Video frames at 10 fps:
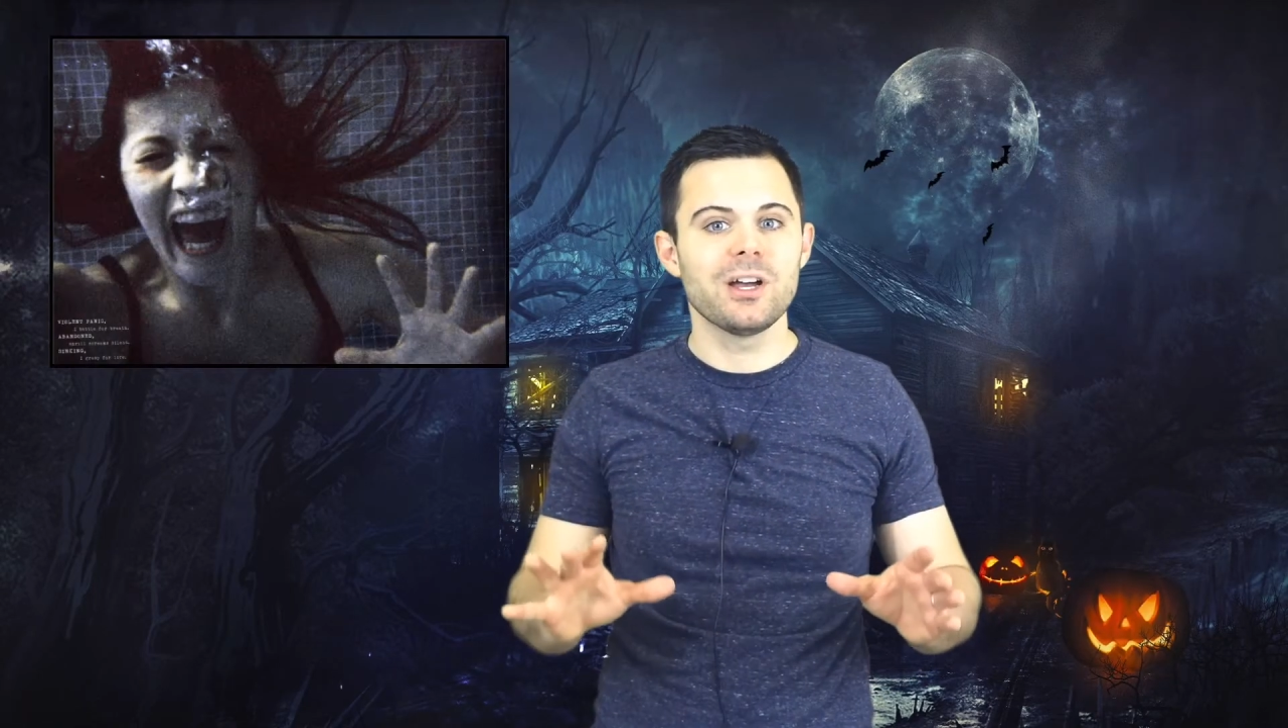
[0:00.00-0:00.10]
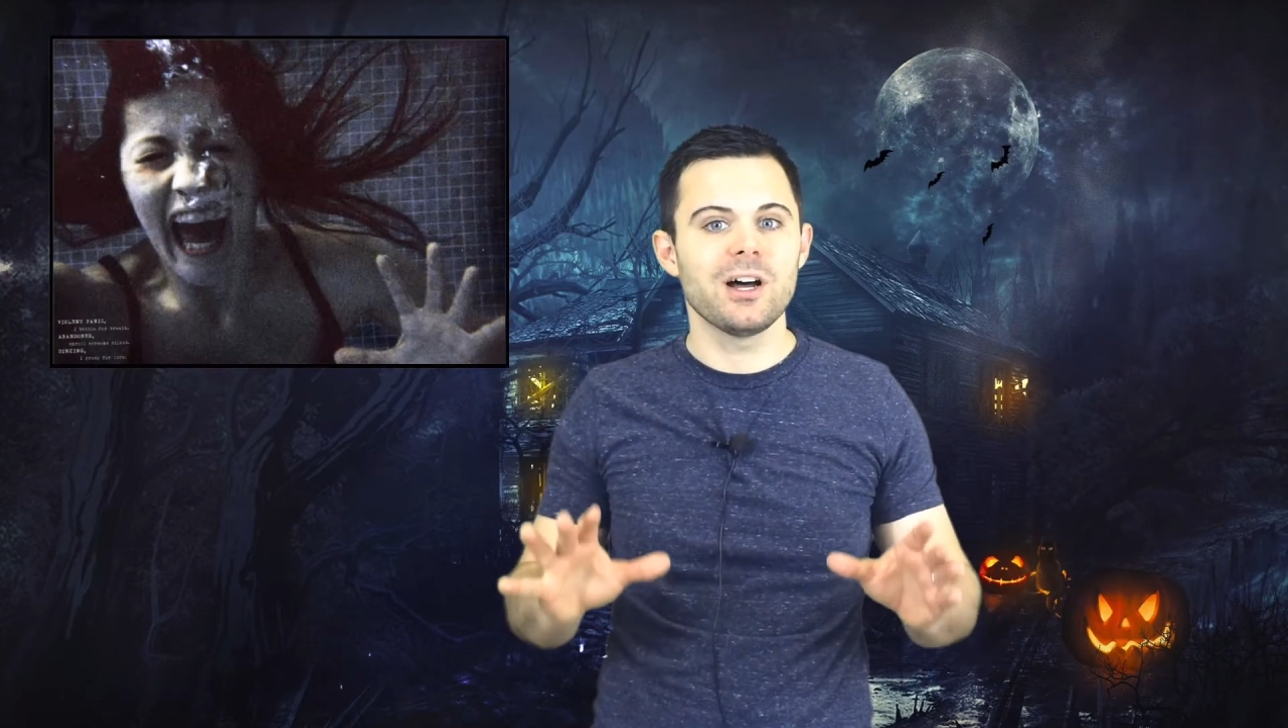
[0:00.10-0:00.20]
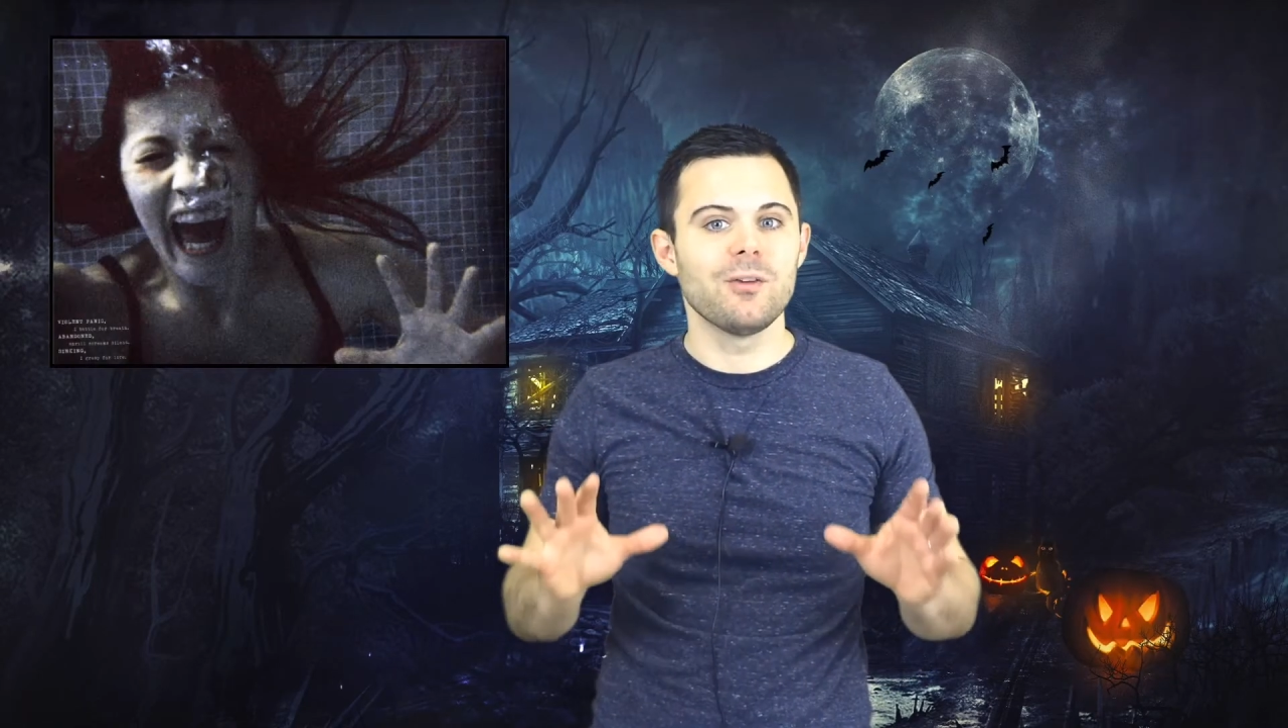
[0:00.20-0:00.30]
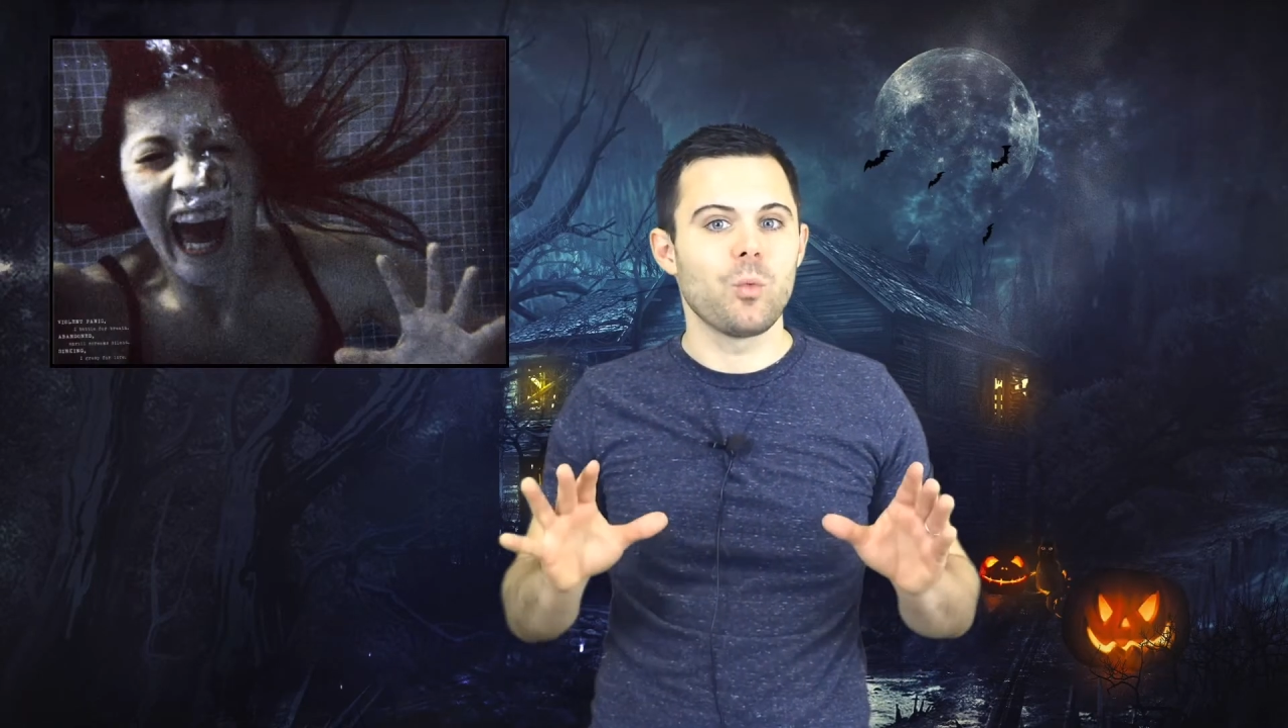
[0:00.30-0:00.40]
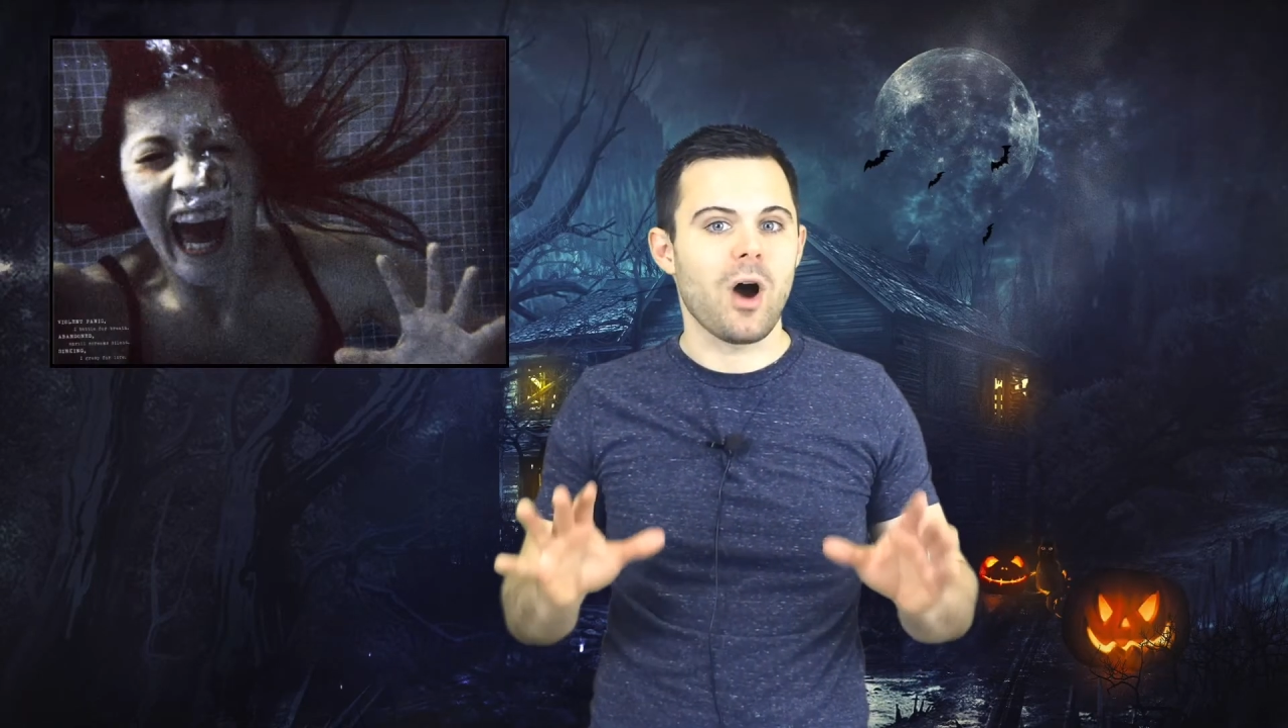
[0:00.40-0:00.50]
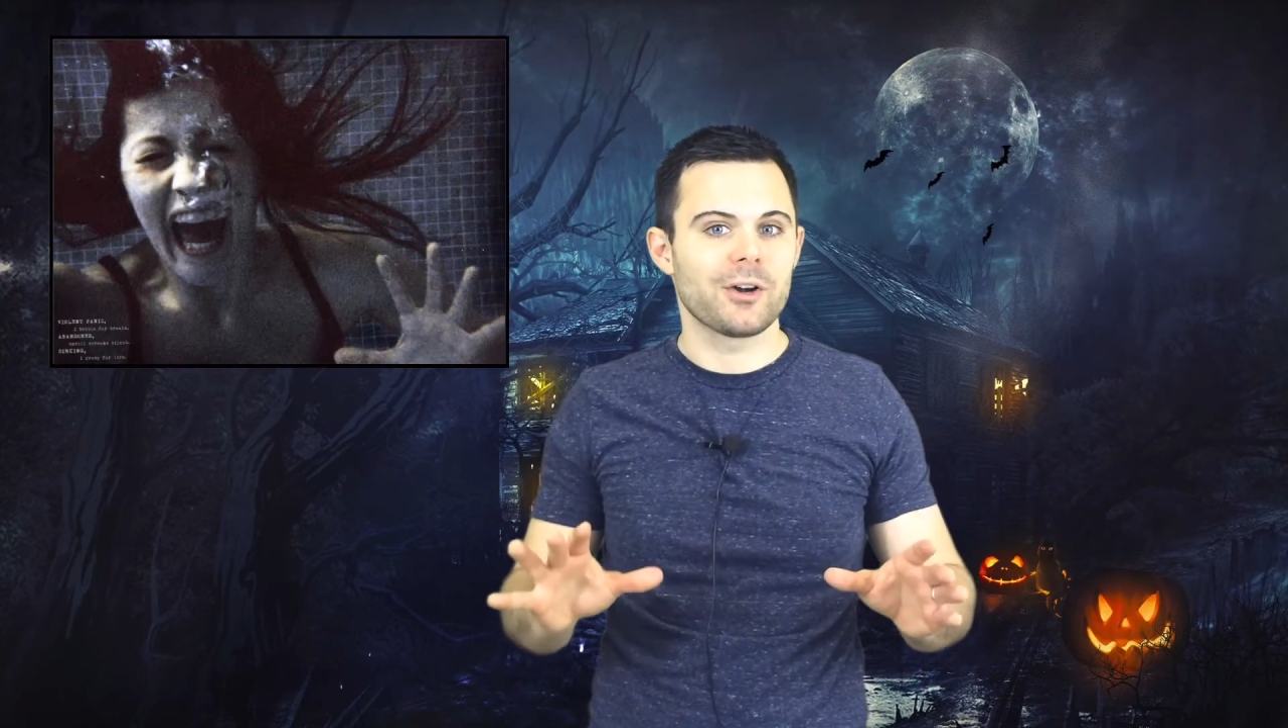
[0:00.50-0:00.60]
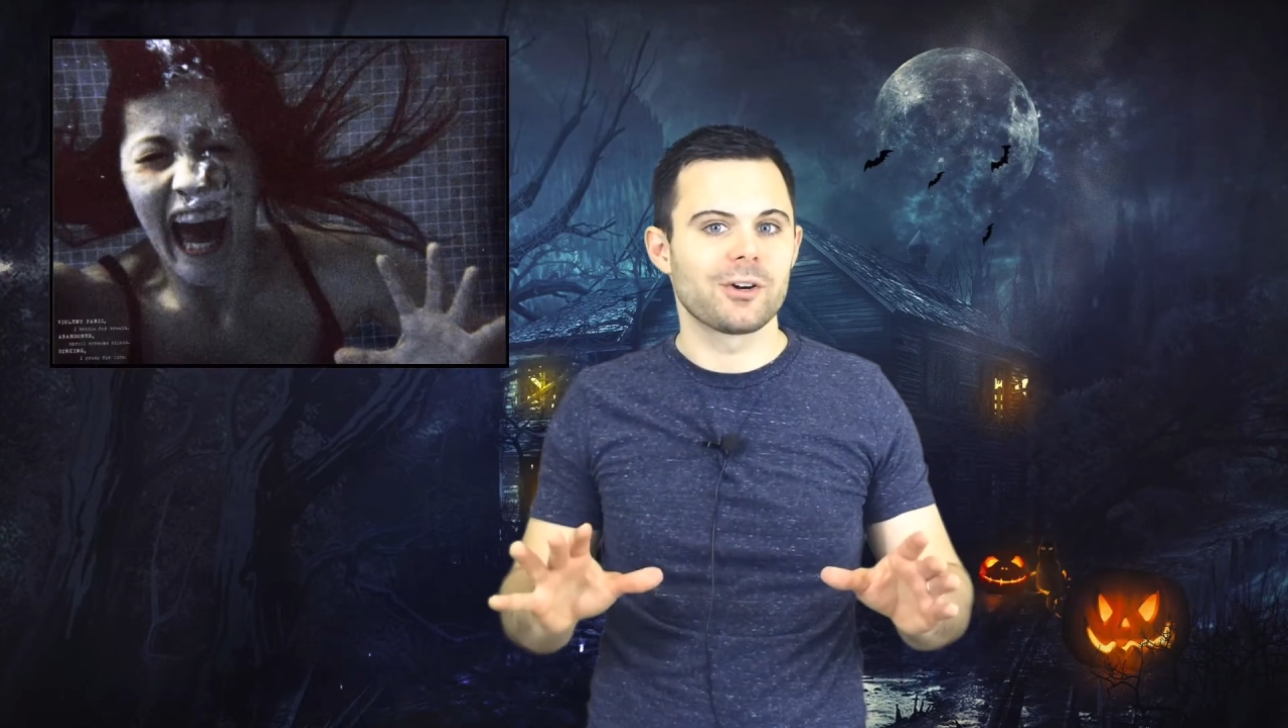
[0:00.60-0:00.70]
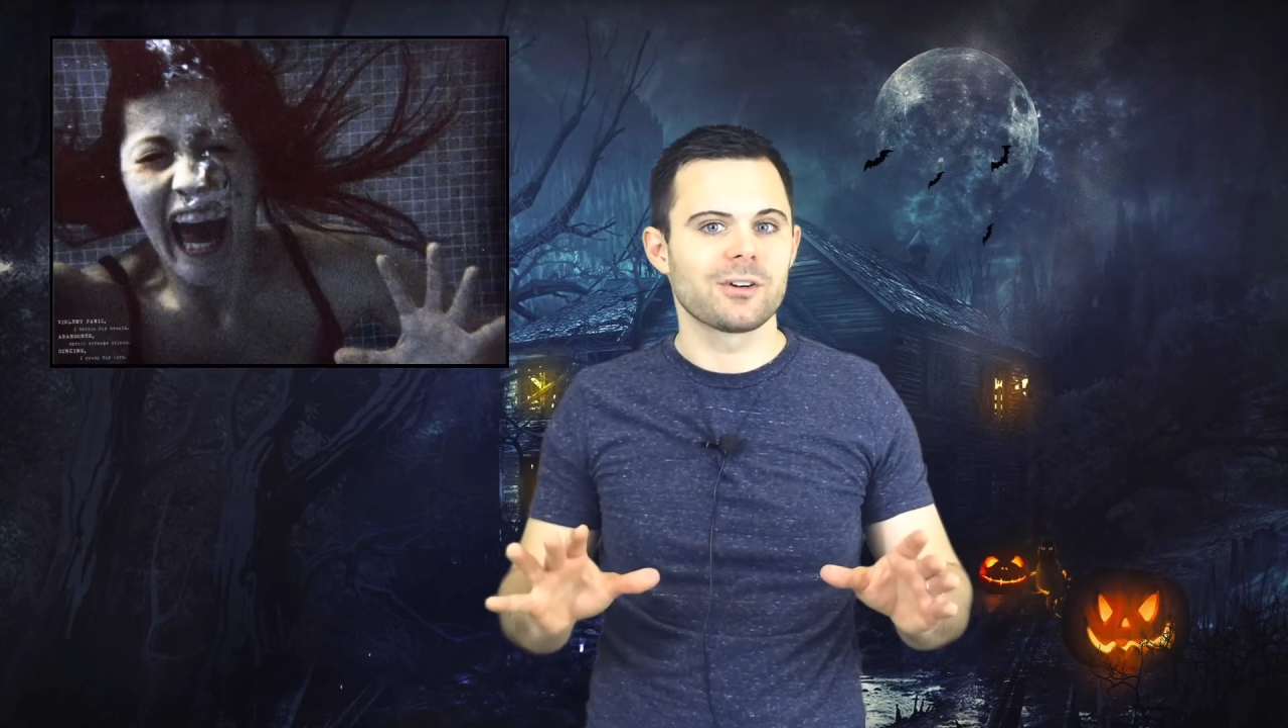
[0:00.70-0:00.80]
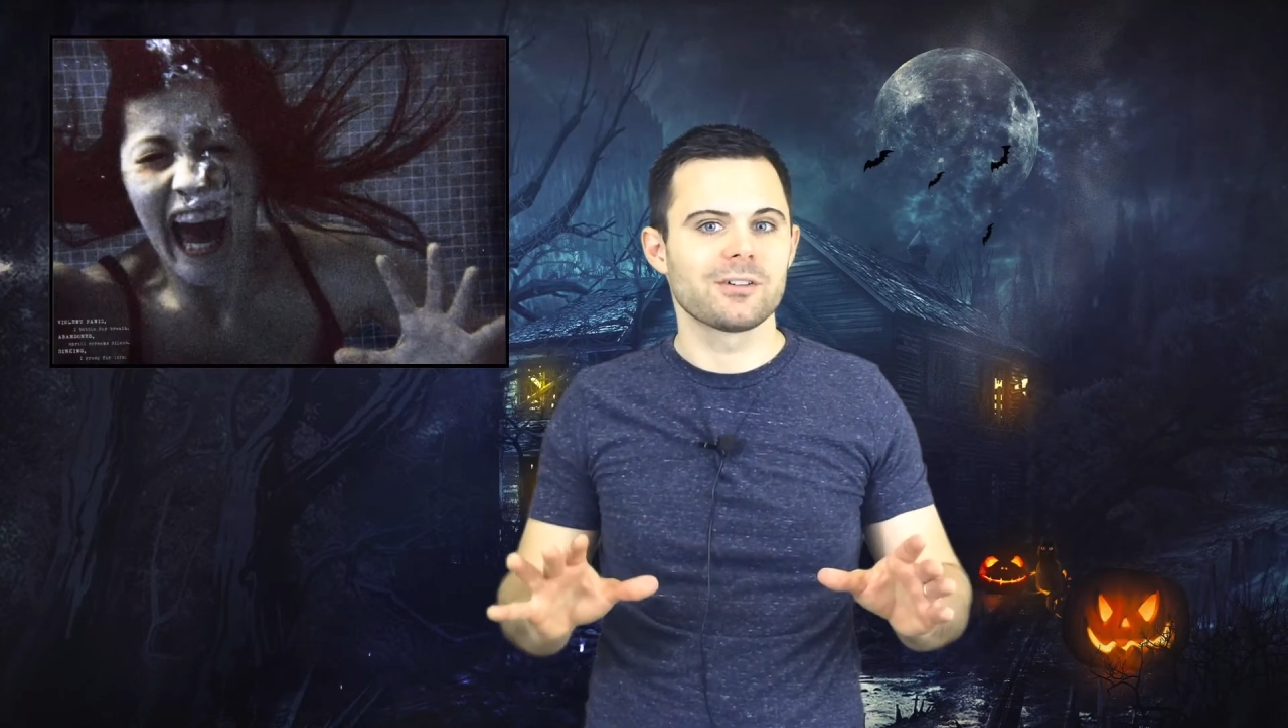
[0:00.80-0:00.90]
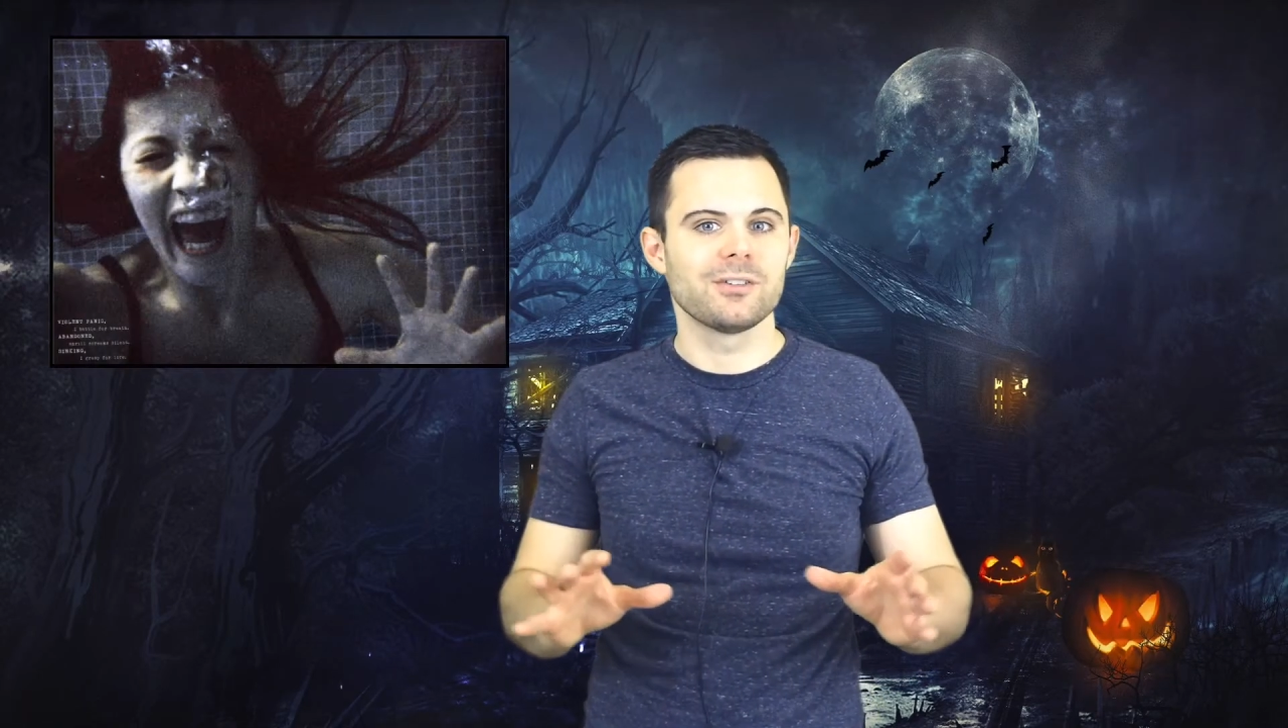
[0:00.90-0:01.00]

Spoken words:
of water,